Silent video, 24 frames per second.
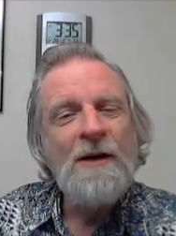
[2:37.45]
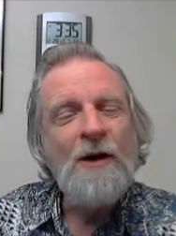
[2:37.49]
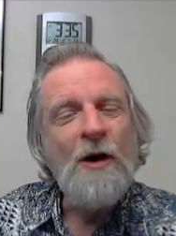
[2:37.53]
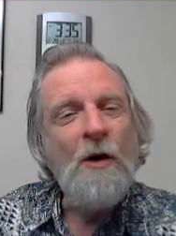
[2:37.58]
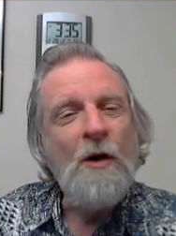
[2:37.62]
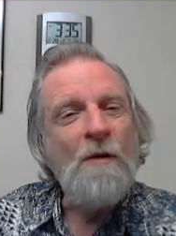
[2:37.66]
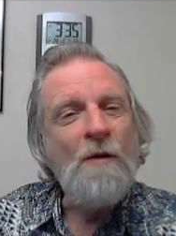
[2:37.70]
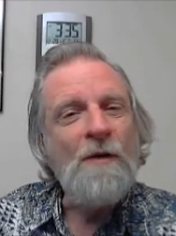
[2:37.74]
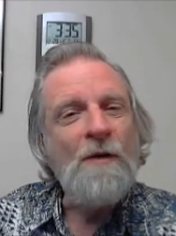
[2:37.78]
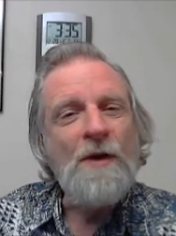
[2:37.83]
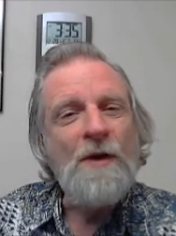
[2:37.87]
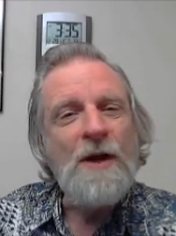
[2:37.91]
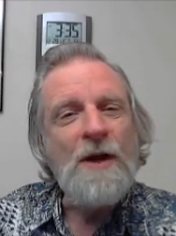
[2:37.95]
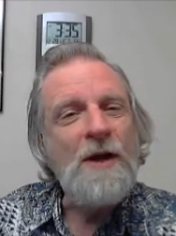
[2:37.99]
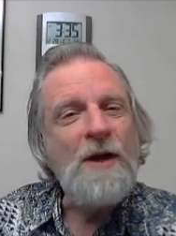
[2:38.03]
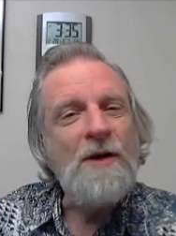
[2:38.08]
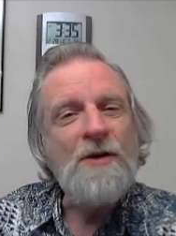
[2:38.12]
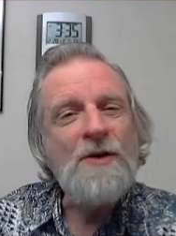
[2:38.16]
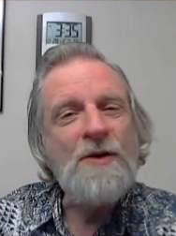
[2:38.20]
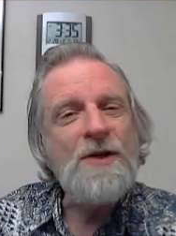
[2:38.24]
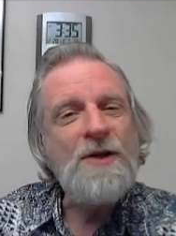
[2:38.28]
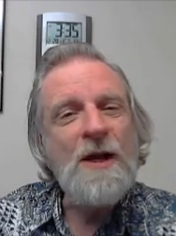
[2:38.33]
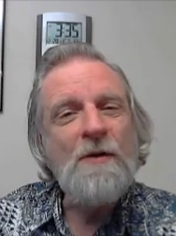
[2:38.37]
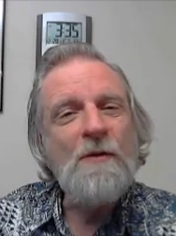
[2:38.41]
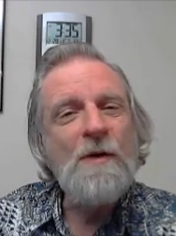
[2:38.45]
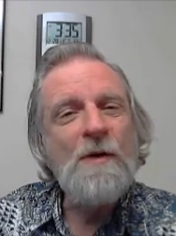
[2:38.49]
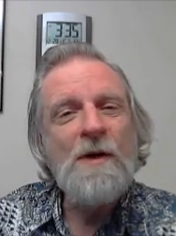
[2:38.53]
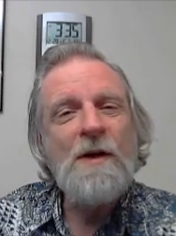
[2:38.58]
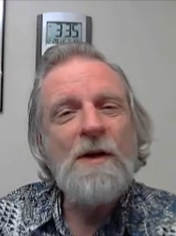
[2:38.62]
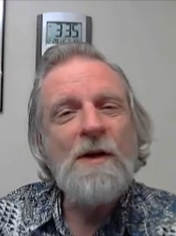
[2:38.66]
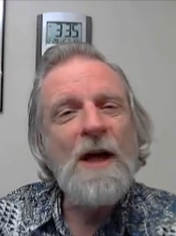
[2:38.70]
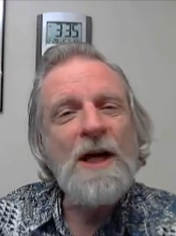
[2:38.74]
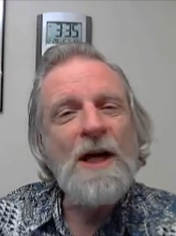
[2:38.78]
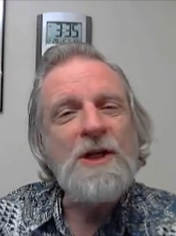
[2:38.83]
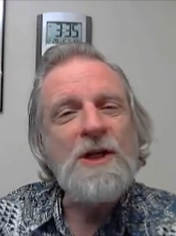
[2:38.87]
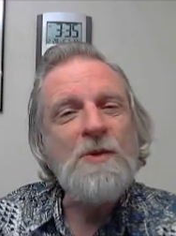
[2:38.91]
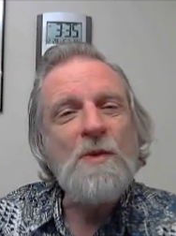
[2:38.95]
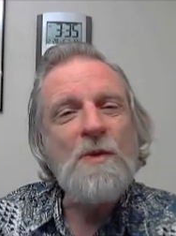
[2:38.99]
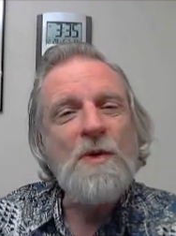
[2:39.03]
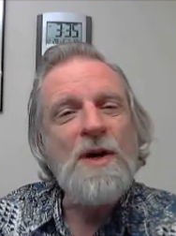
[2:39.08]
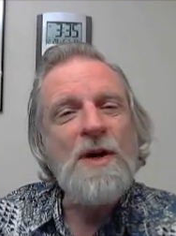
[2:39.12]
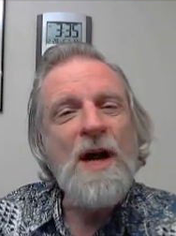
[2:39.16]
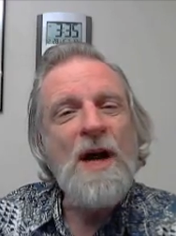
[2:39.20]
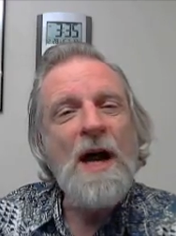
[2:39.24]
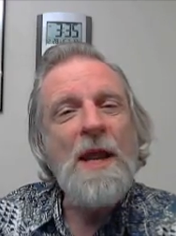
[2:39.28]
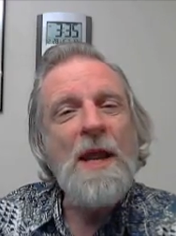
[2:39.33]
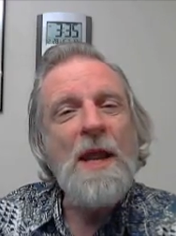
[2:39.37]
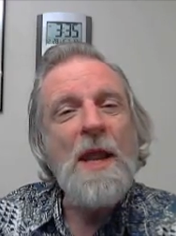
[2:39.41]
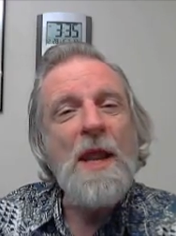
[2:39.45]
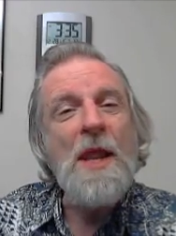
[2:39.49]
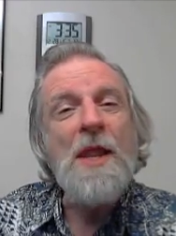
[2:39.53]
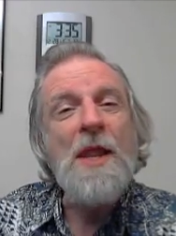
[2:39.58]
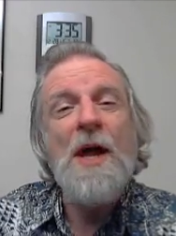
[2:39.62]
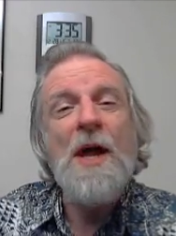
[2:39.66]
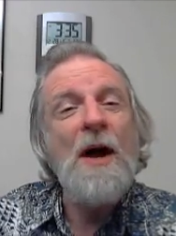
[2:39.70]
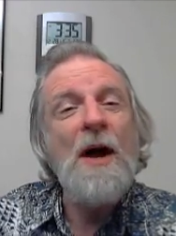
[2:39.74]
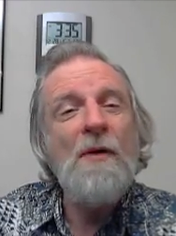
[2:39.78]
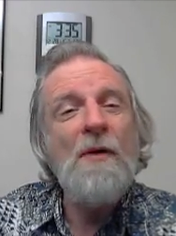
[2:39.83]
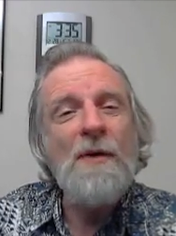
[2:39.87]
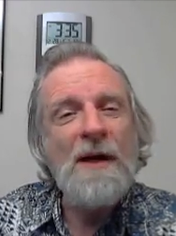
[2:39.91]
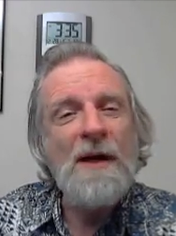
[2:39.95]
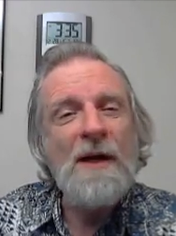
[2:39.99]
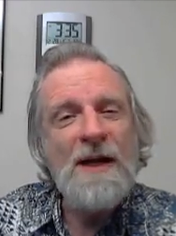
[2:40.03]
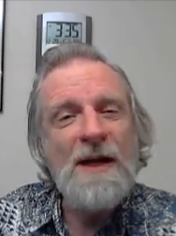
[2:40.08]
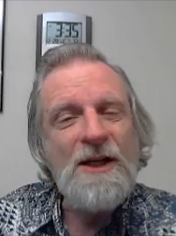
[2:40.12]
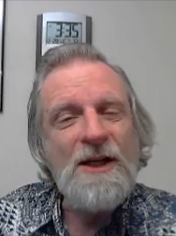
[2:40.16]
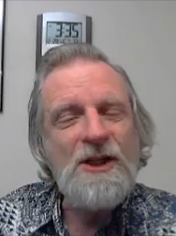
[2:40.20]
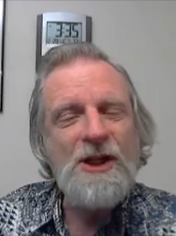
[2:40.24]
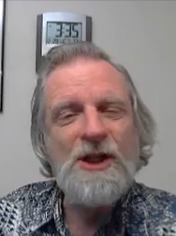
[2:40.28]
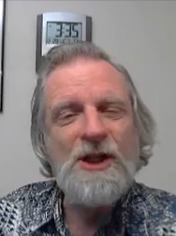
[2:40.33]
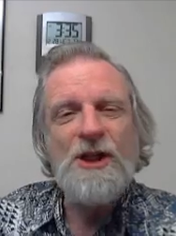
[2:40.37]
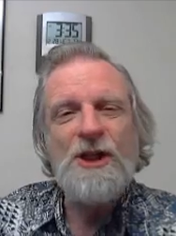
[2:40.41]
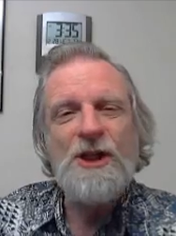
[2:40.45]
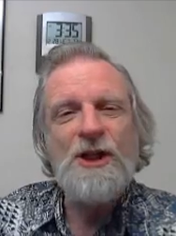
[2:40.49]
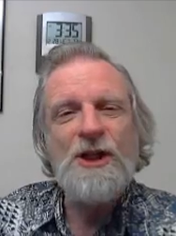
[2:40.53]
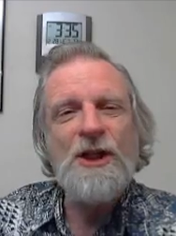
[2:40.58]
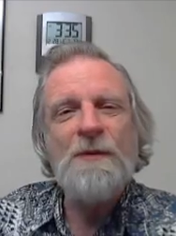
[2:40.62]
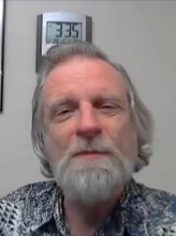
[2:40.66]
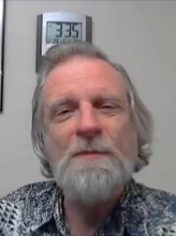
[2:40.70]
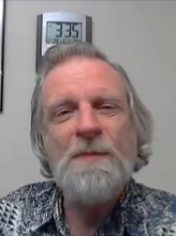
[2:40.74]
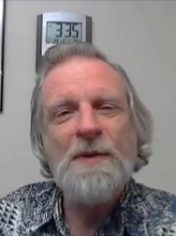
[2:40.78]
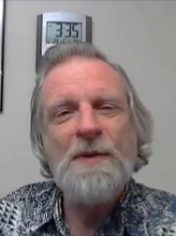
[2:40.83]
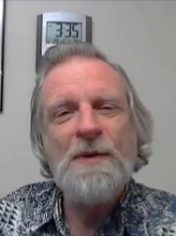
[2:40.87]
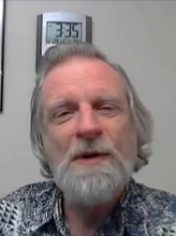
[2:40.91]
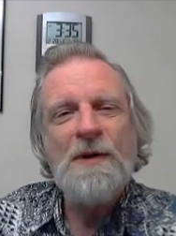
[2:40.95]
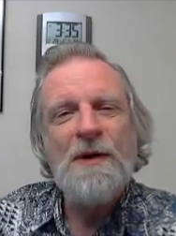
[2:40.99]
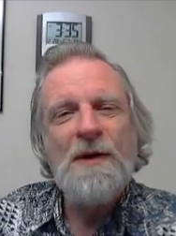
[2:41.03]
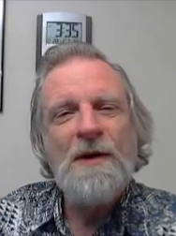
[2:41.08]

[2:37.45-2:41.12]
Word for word: over the years, I realized were not the relationship